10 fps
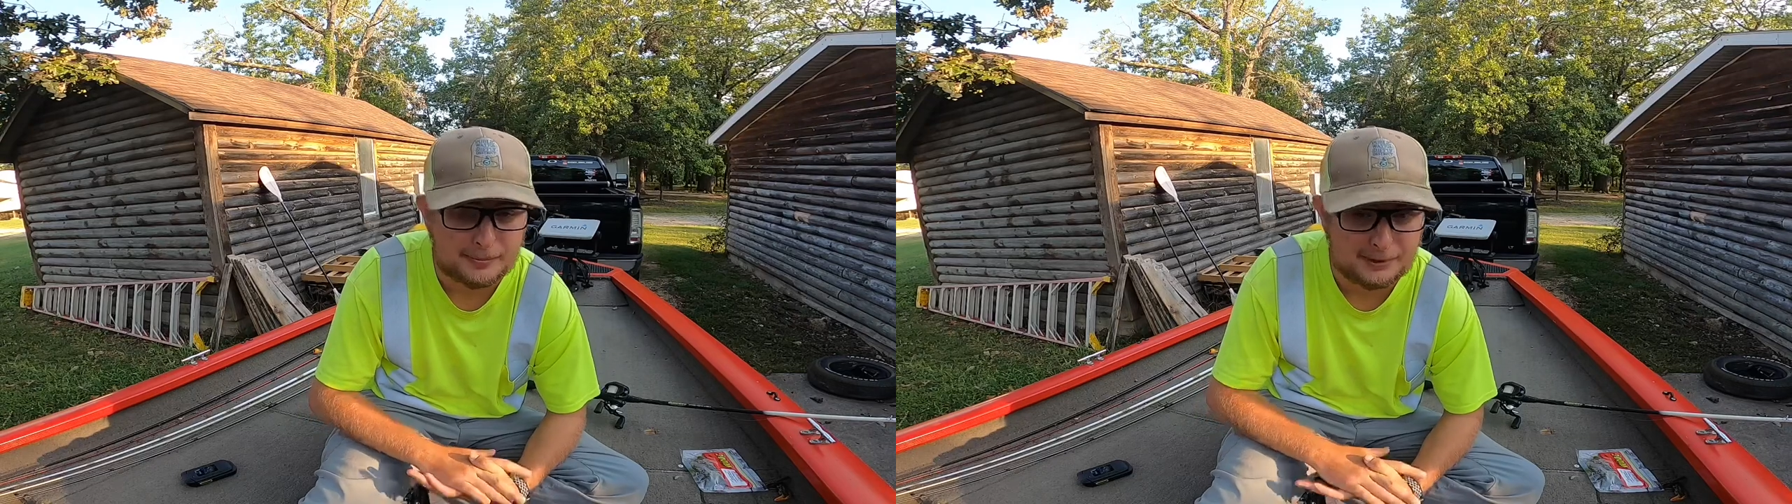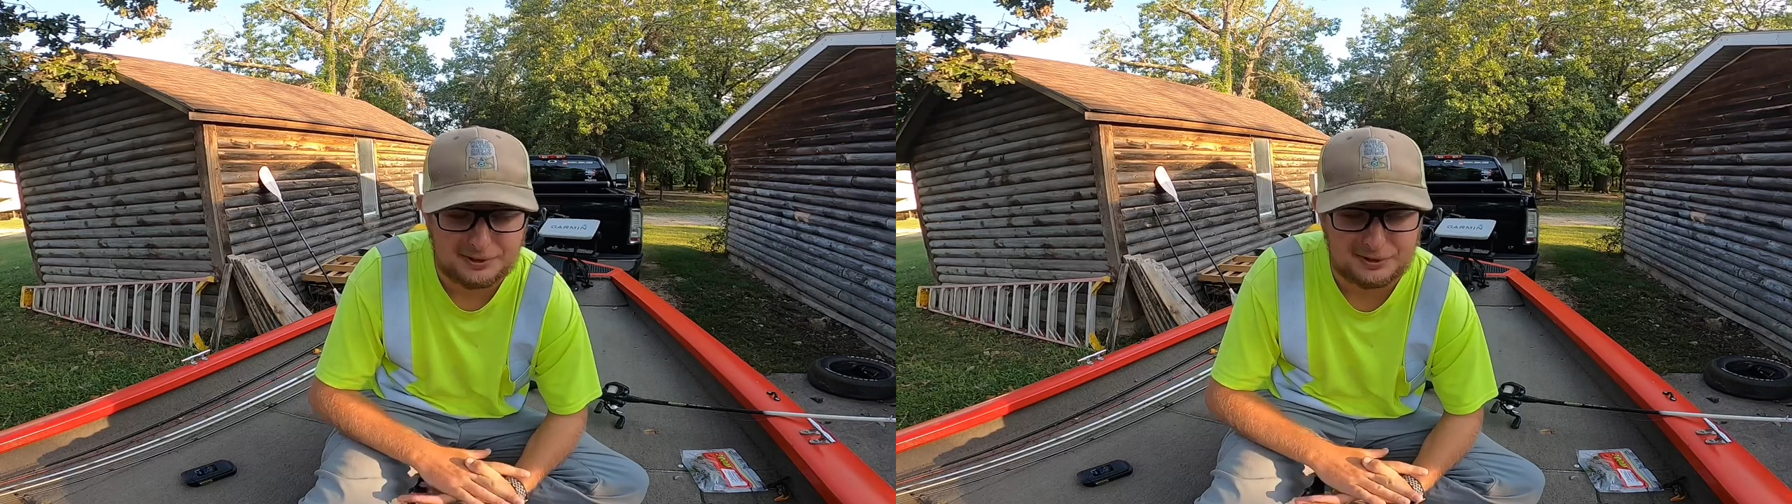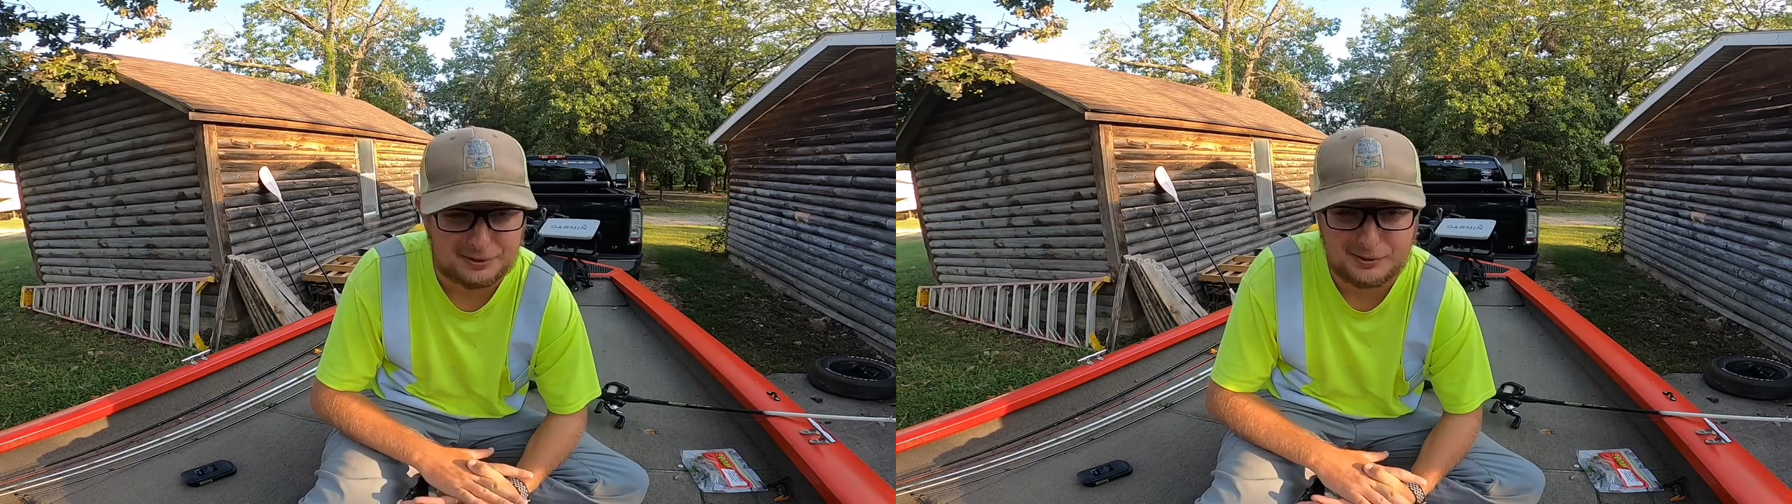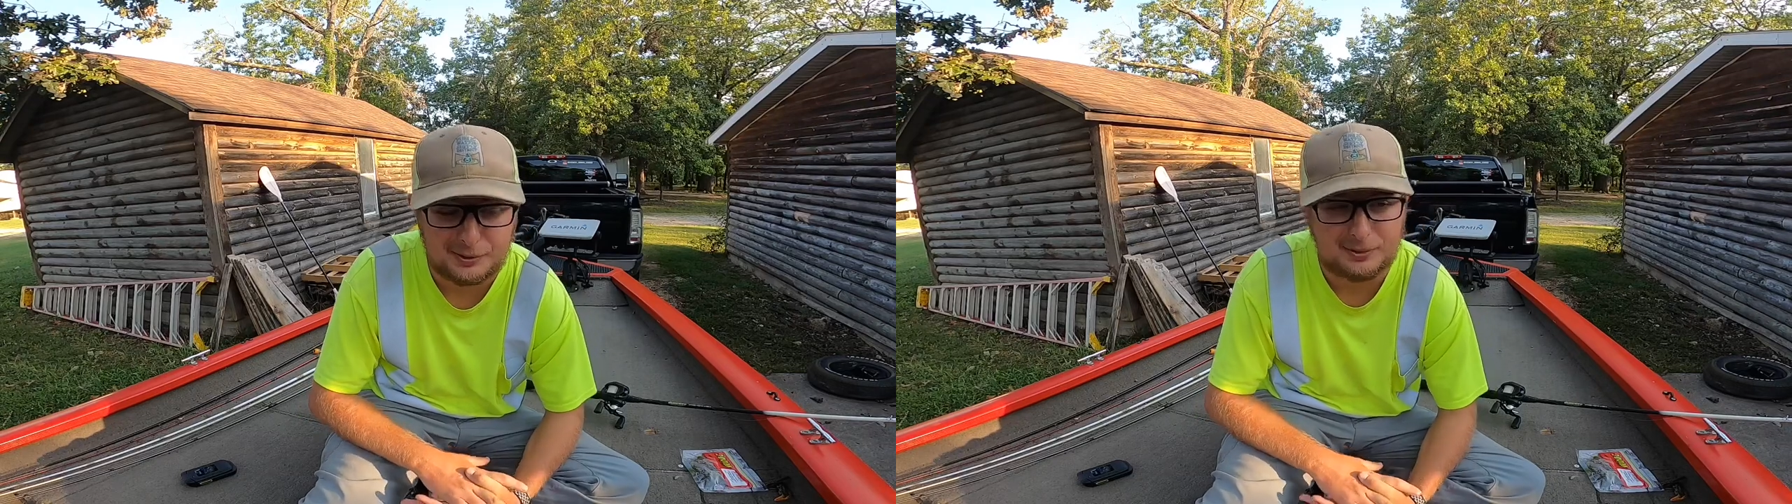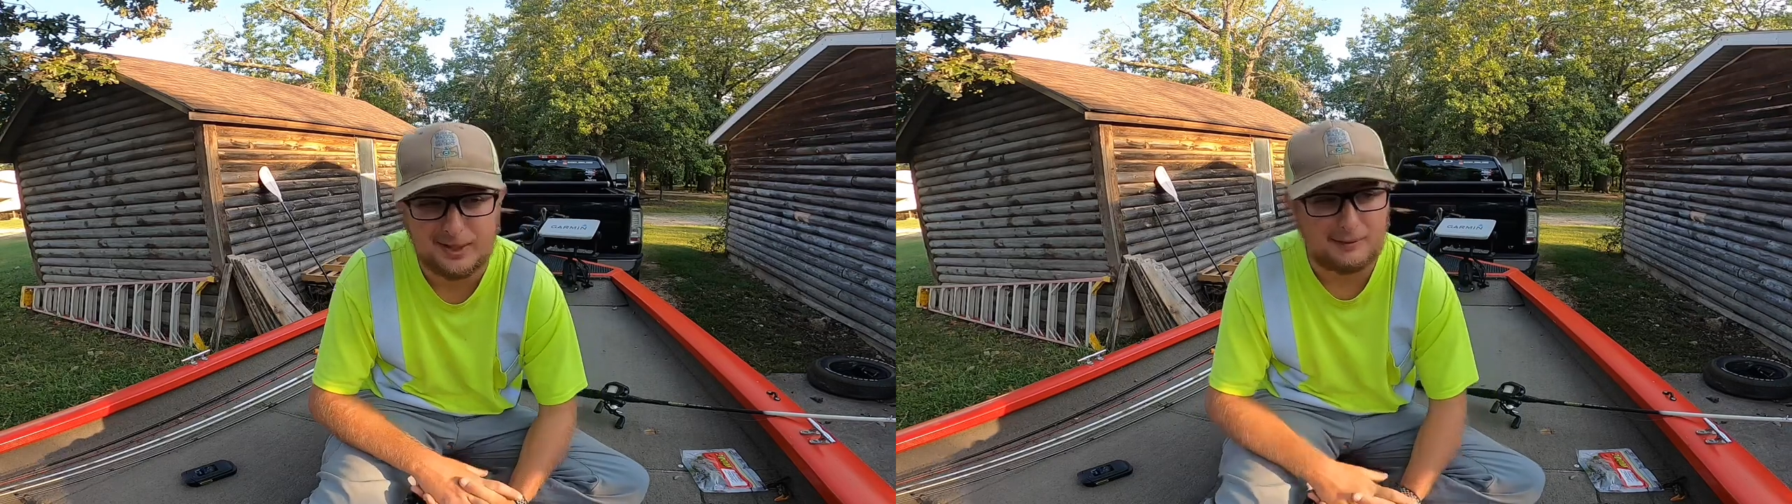let's just
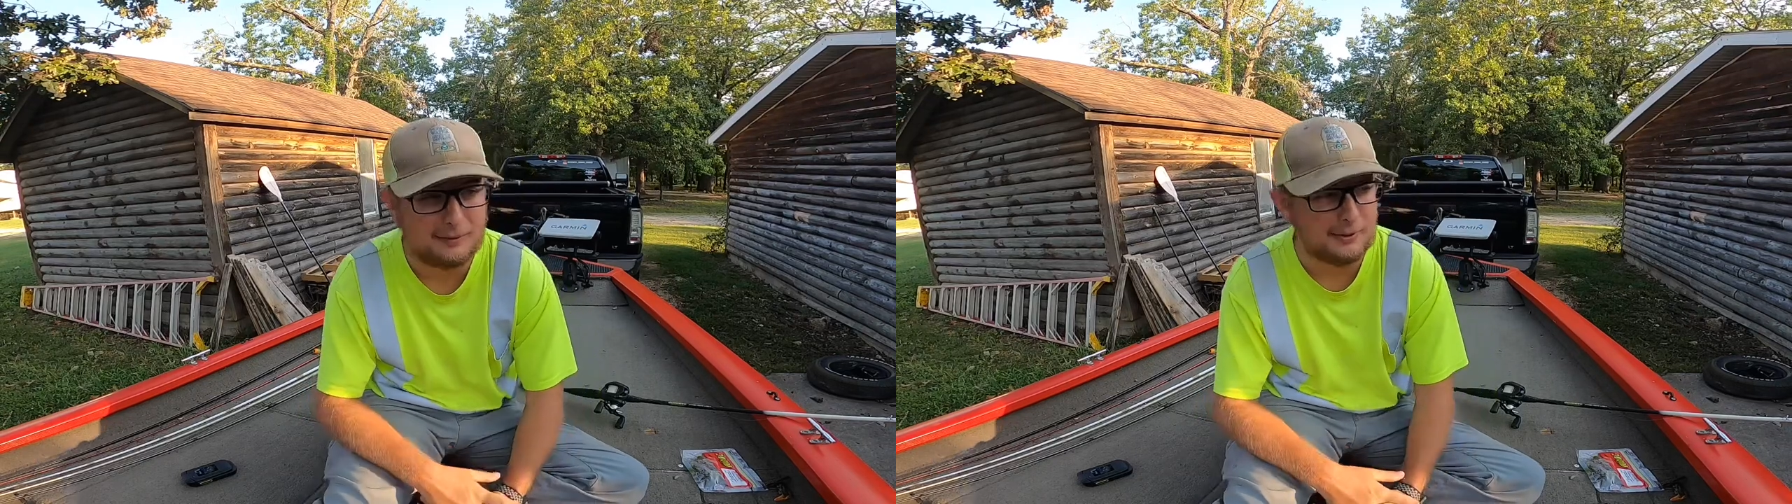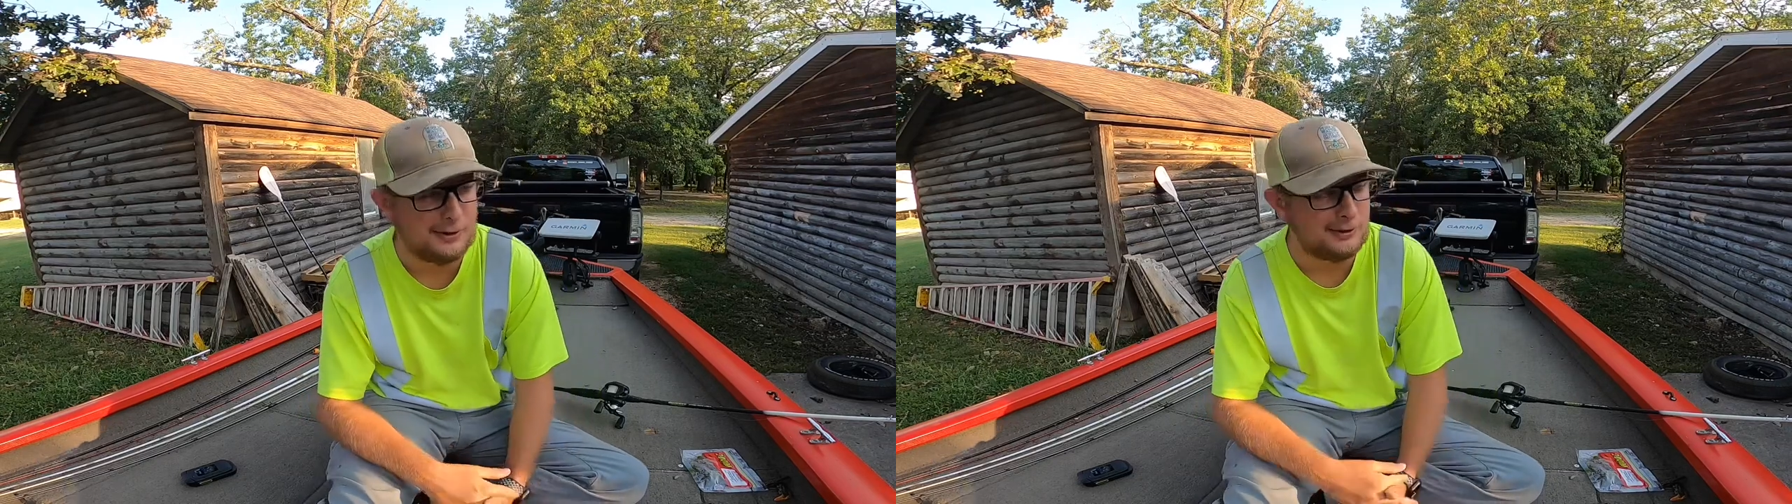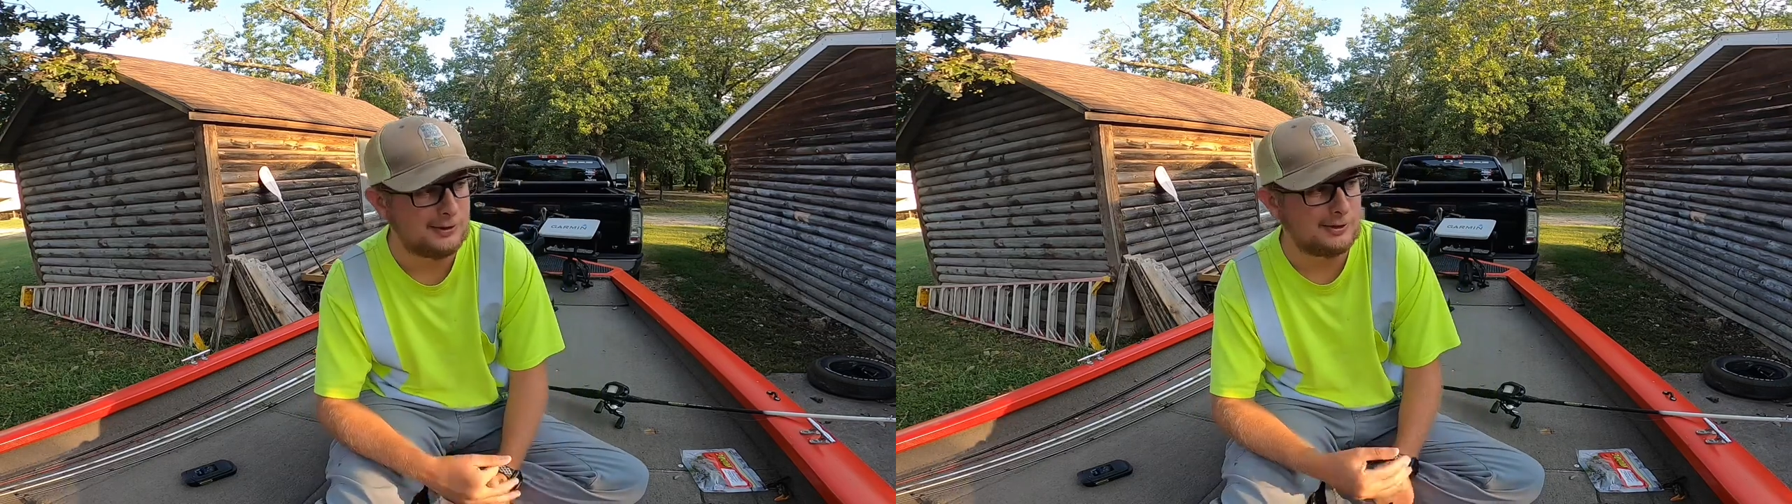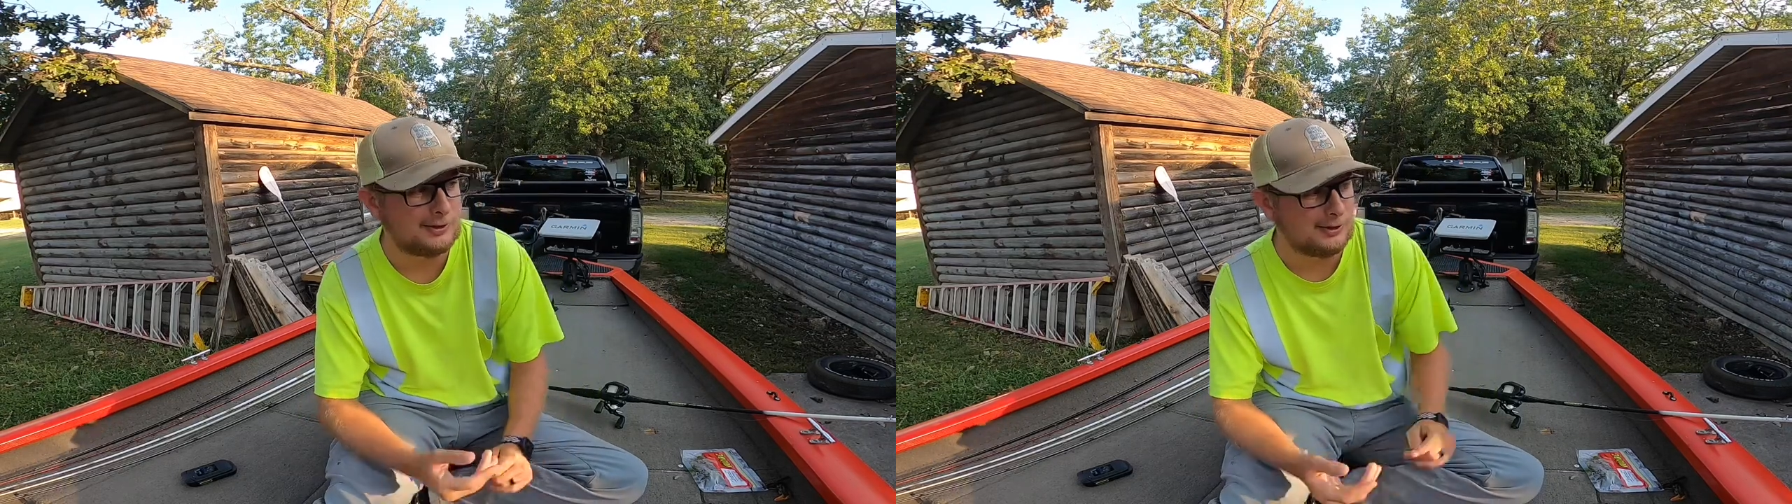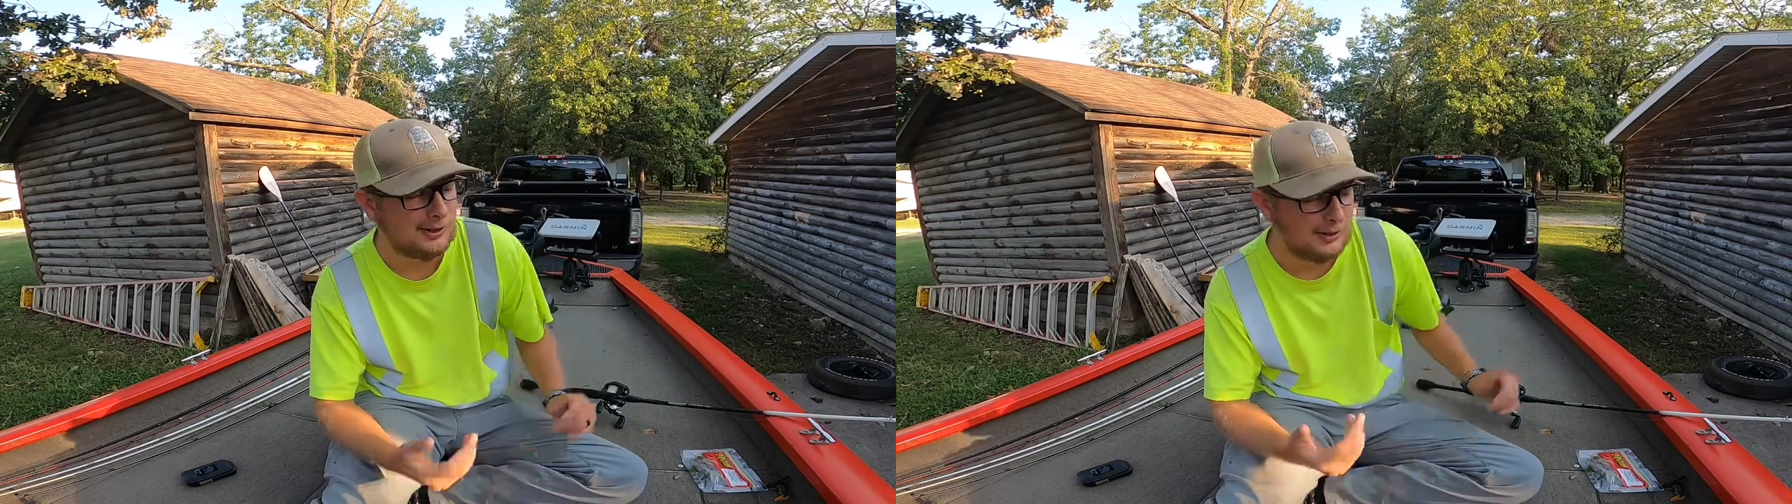use that for instance because